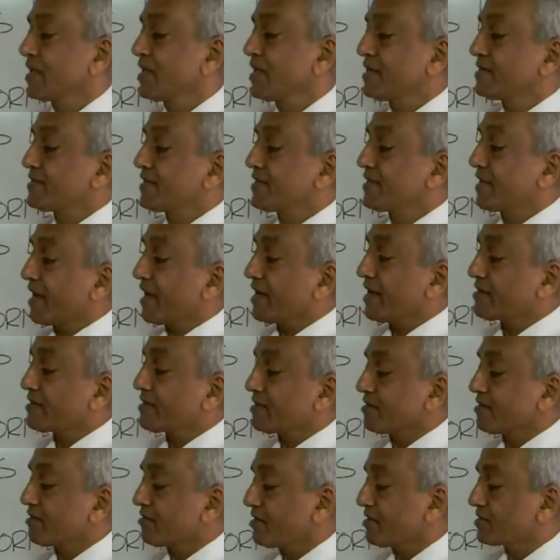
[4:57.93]
Second is
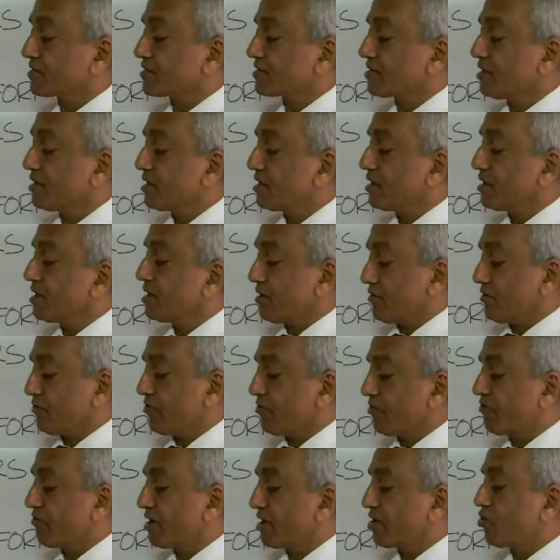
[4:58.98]
the risk. We
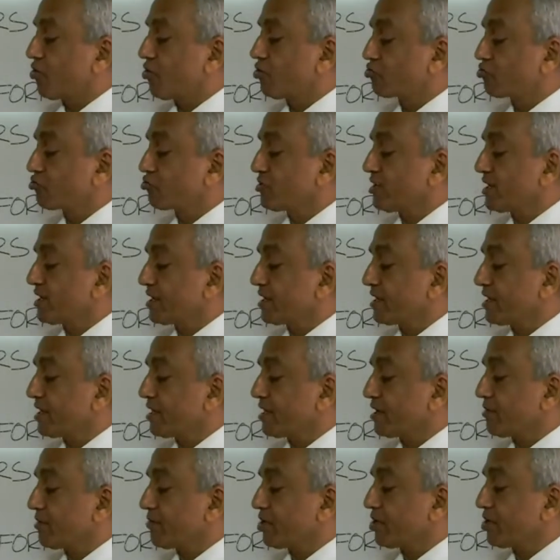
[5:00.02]
will go through that in a
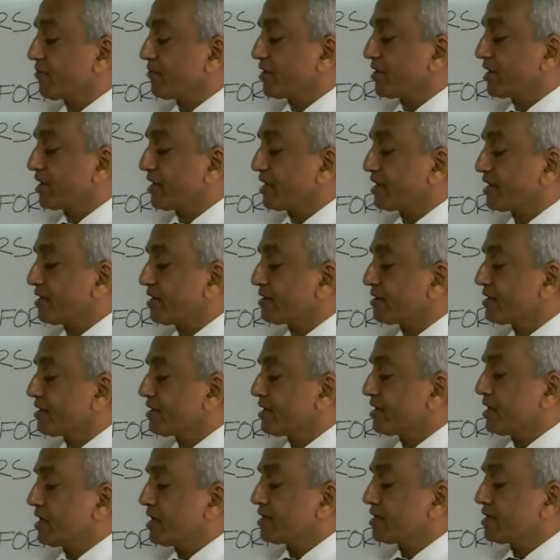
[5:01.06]
little bit of a detail.
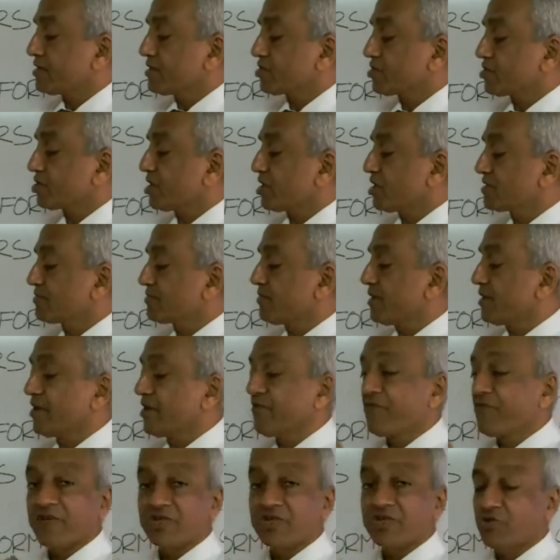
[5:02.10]
The third is
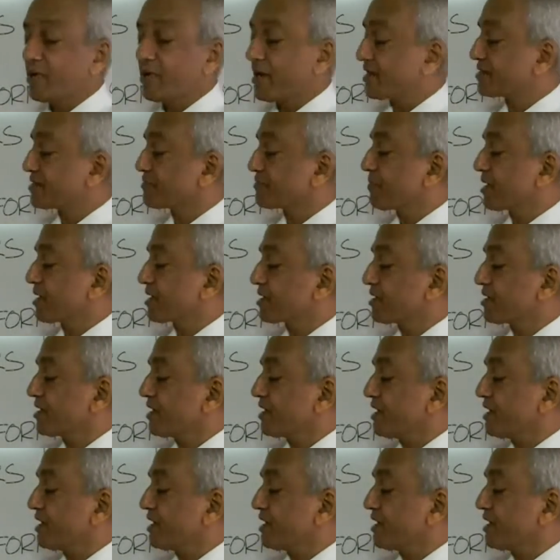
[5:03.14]
benefits to be expected